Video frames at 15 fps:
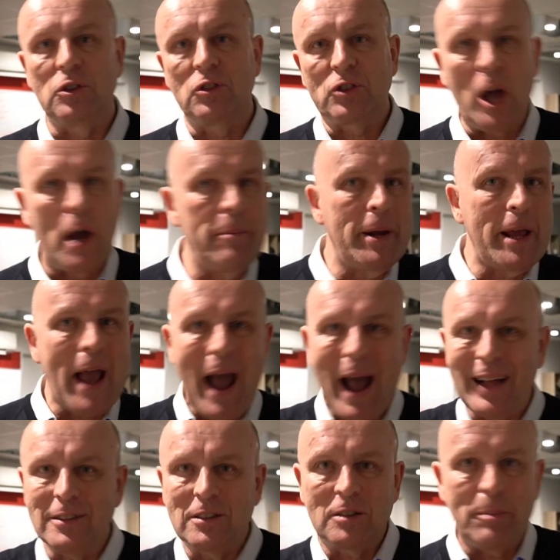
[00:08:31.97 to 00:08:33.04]
There's so many
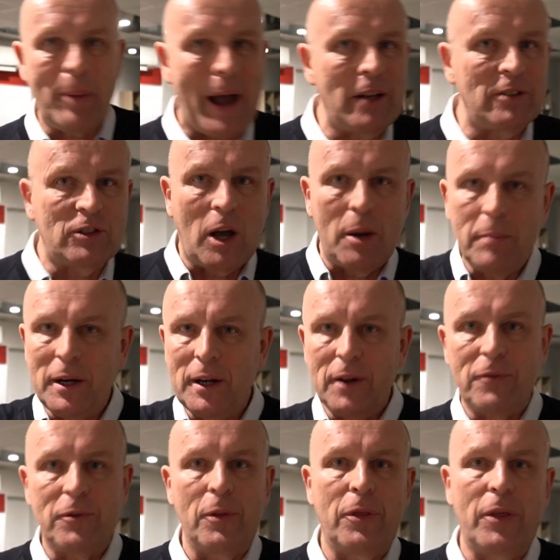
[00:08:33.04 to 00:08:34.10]
ads about so many
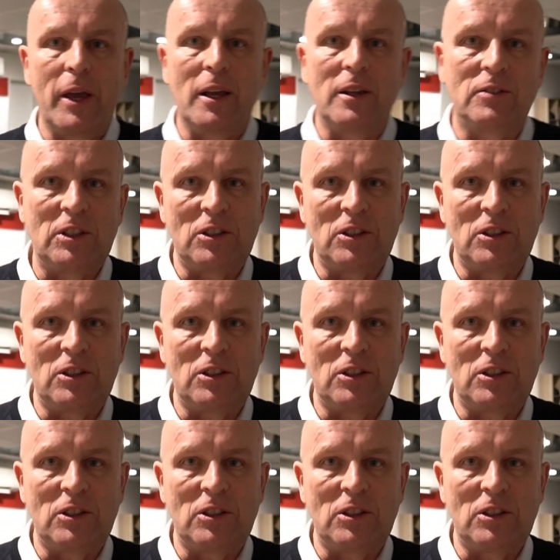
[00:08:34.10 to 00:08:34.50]
different things.